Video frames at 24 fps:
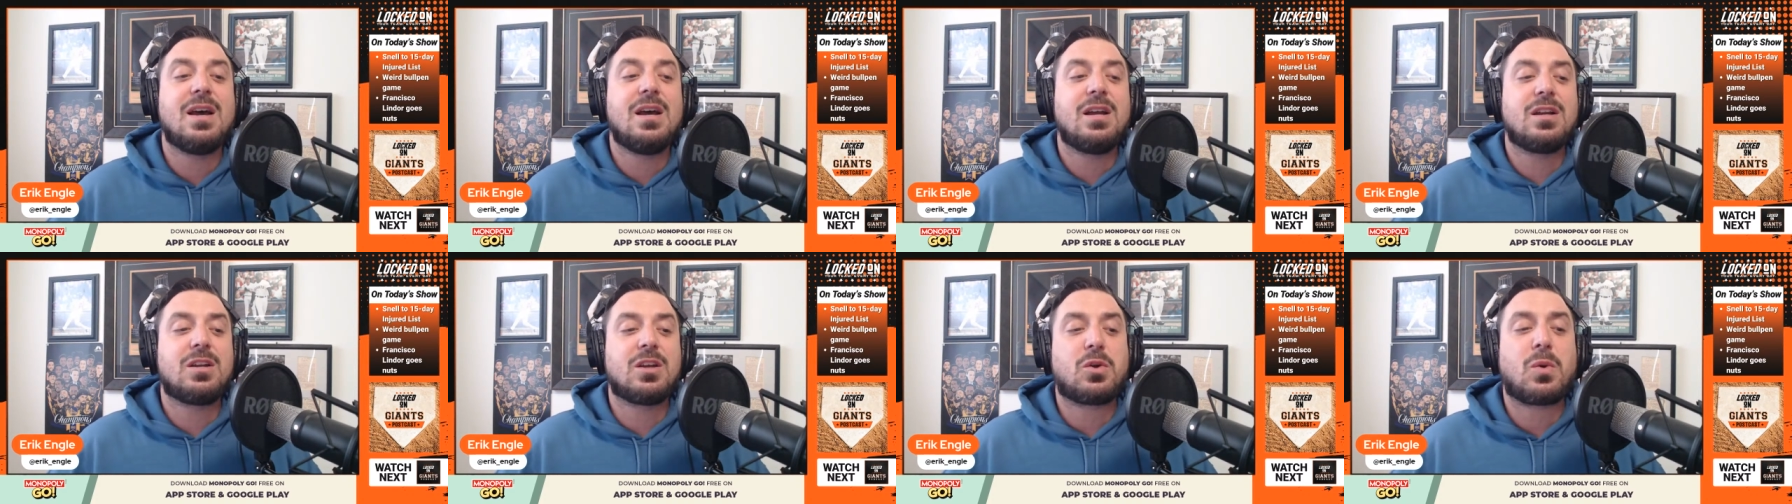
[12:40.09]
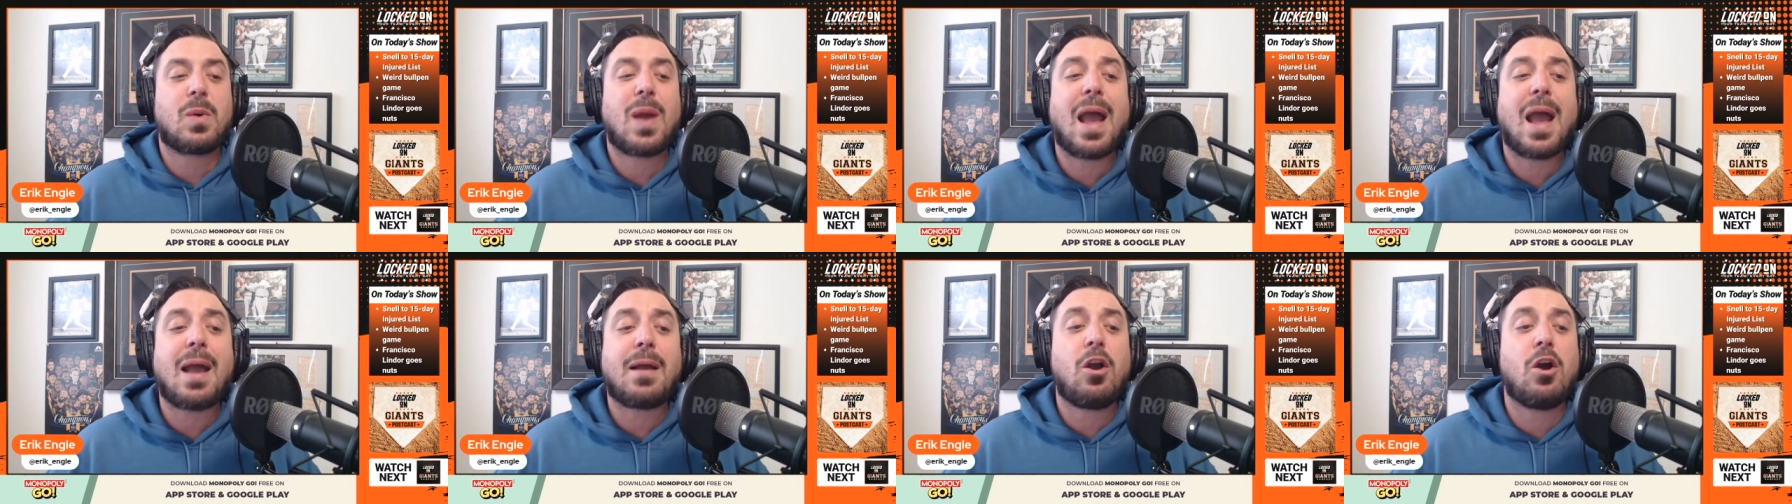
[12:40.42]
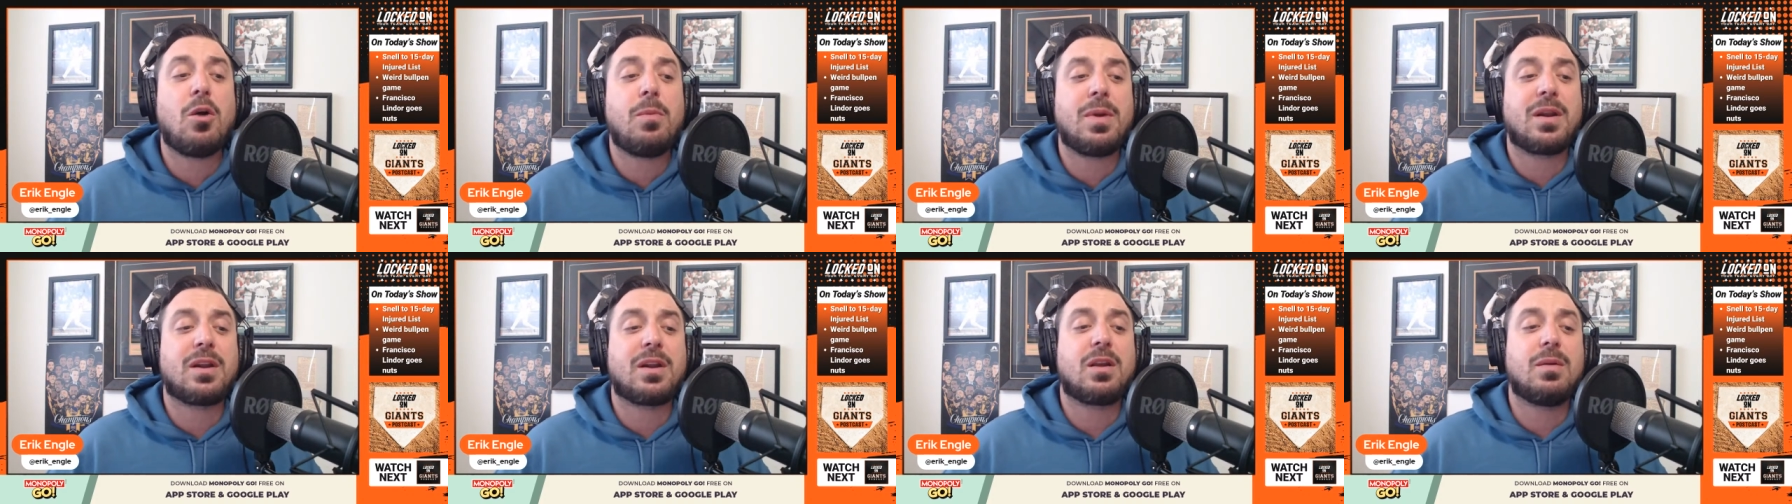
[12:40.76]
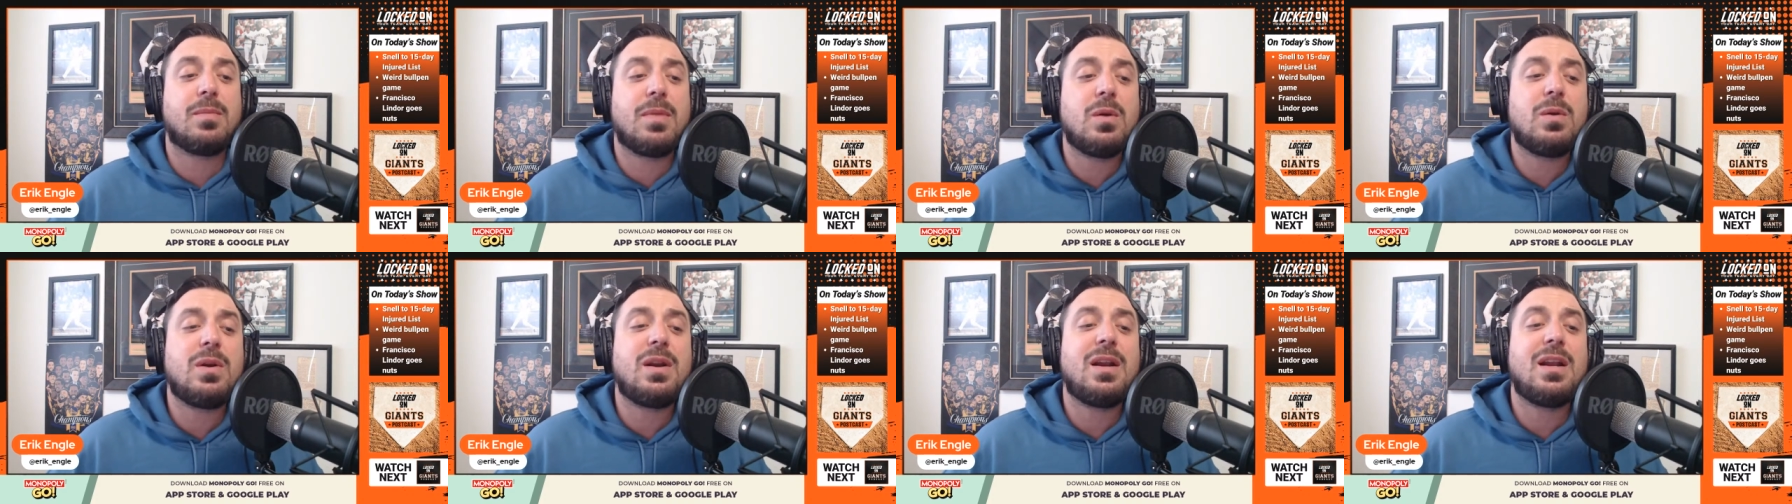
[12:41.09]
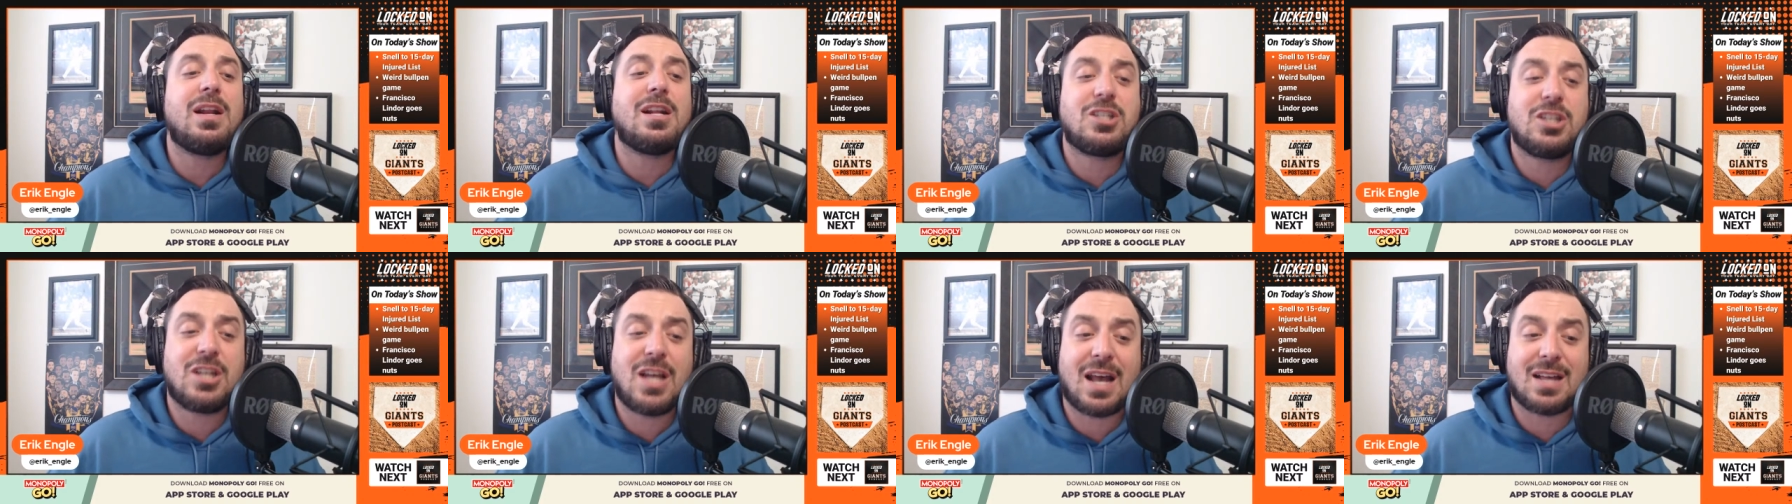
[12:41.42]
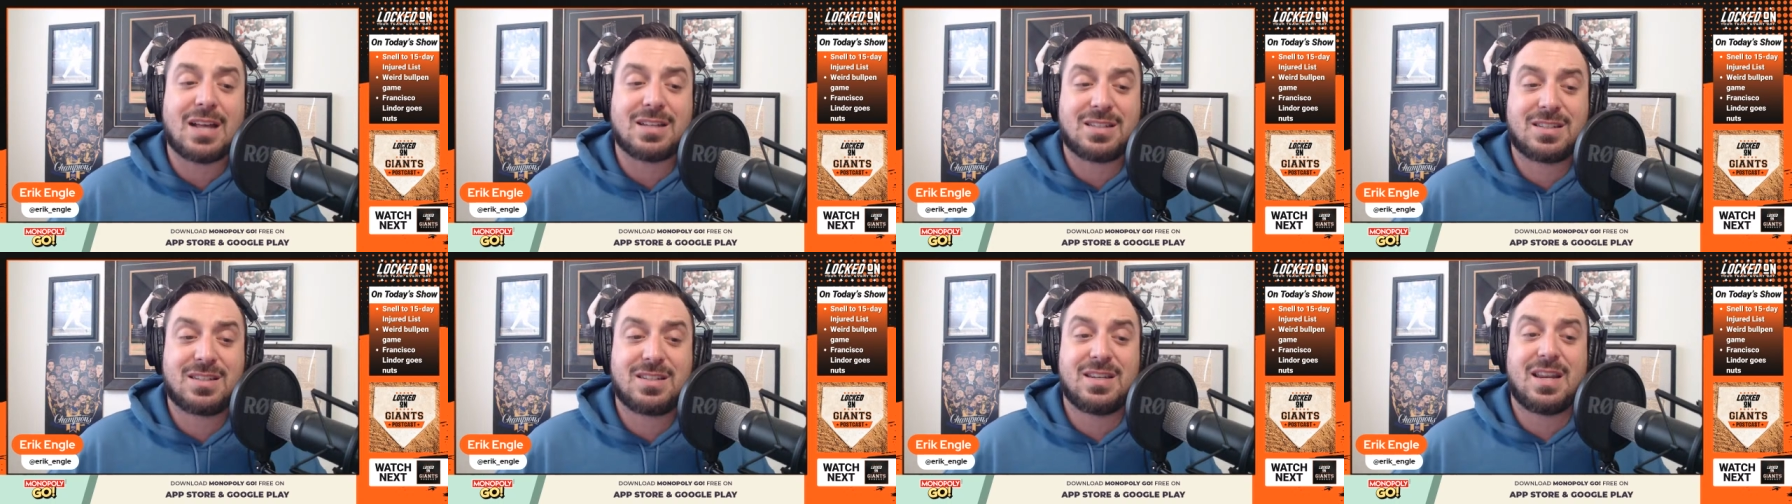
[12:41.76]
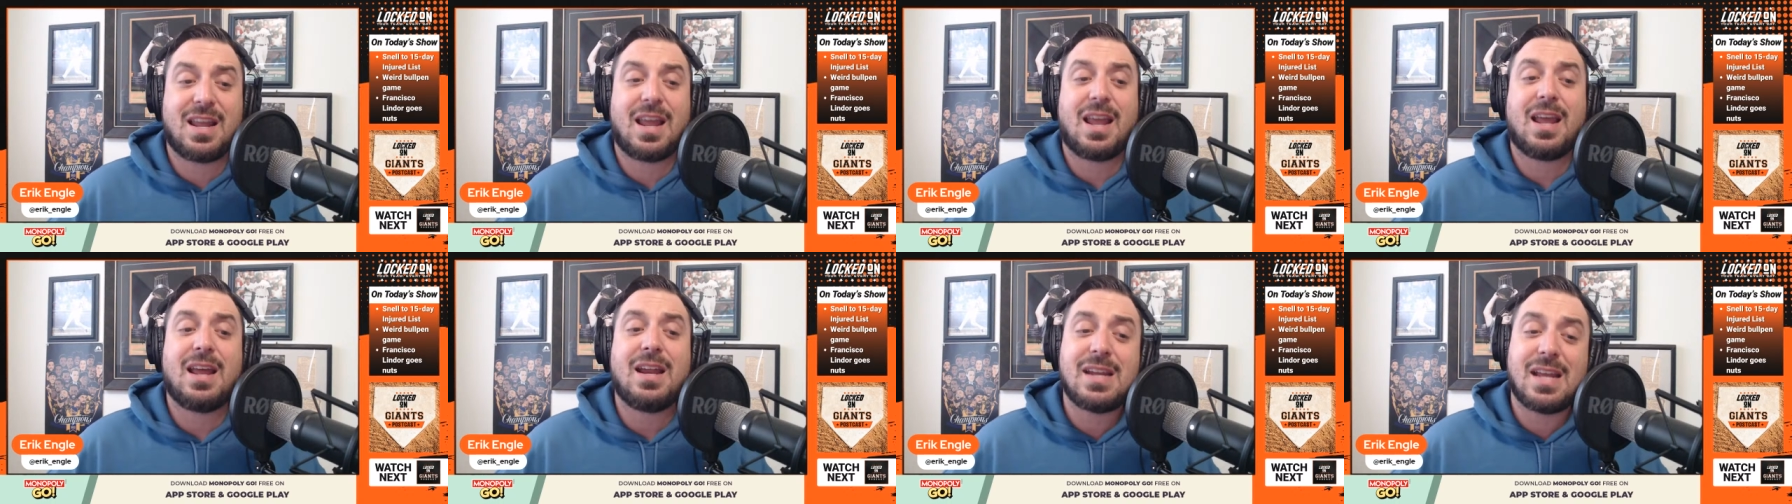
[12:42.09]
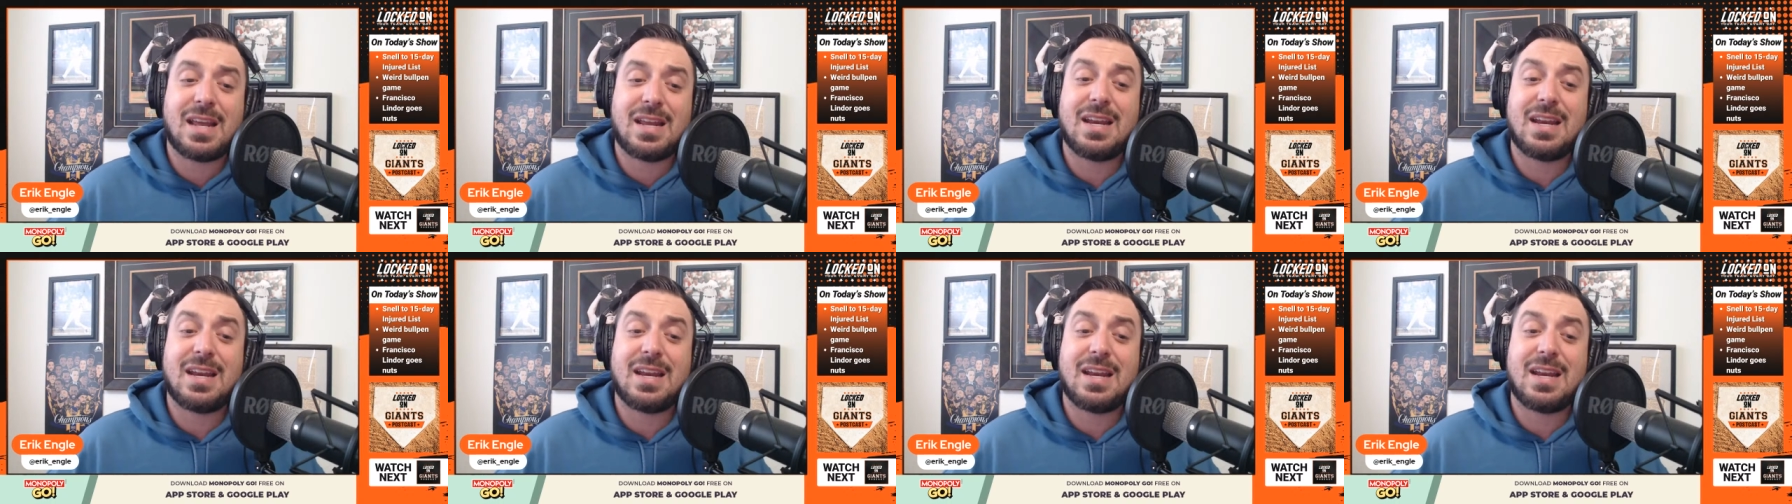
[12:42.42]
to crack open community chests and